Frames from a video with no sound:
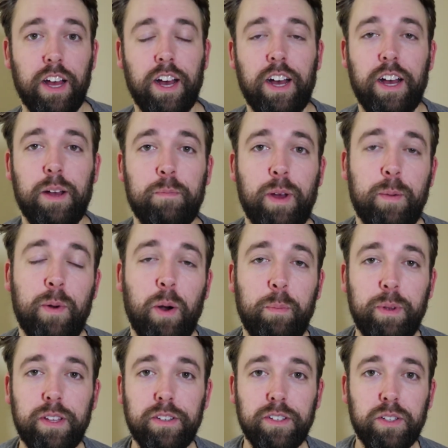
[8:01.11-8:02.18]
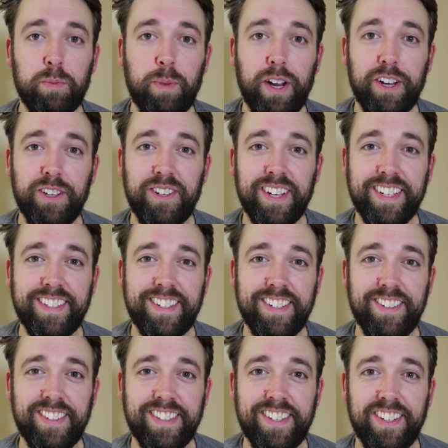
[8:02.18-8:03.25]
um, I'm hoping to inspire you guys to
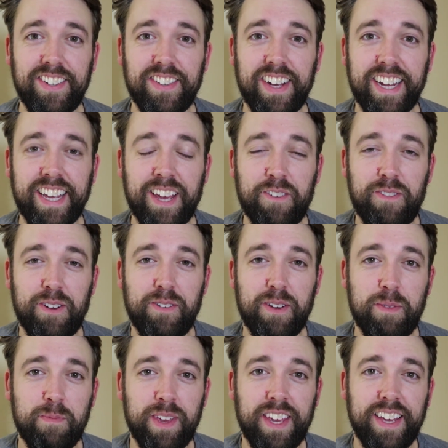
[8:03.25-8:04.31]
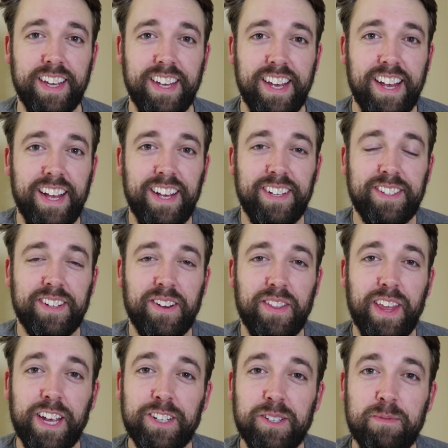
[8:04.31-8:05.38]
do it too and get fit with me. So
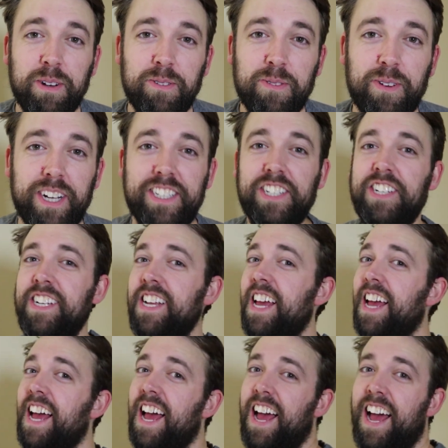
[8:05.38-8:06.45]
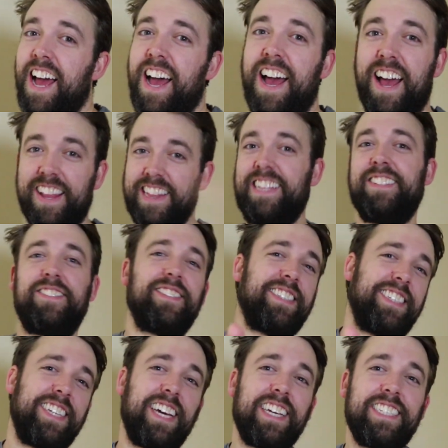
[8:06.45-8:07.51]
thanks so much for watching. I'll
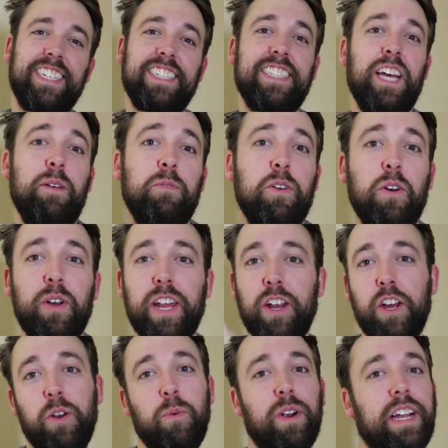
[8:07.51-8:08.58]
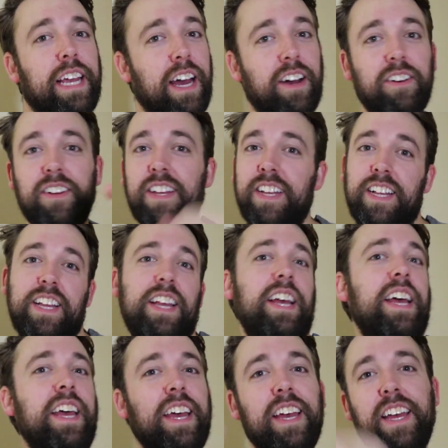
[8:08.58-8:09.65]
see you guys next time. Go get a good workout
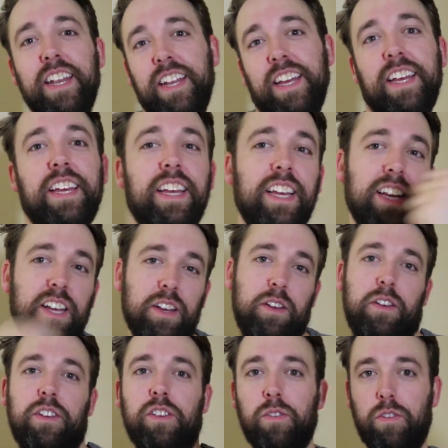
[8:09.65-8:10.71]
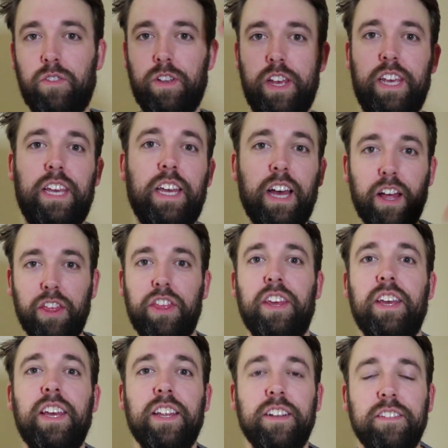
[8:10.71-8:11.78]
and eat
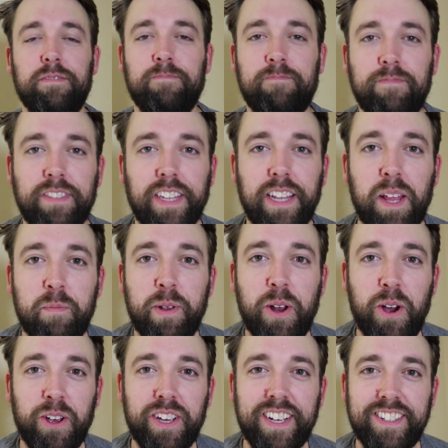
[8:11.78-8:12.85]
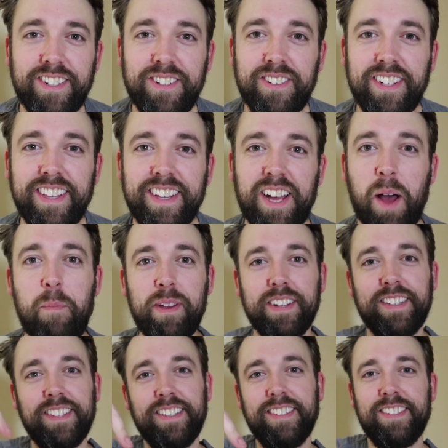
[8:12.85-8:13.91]
healthy and let me know how you guys are doing in the
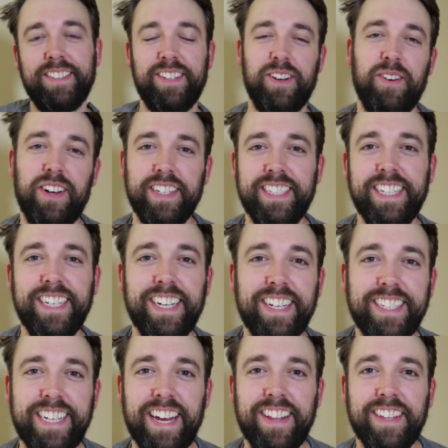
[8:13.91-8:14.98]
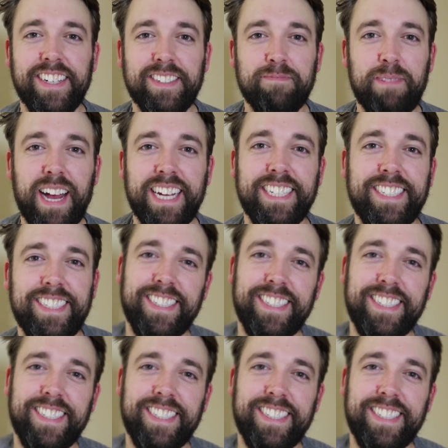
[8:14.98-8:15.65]
comments. So I'll see you guys down there. Bye.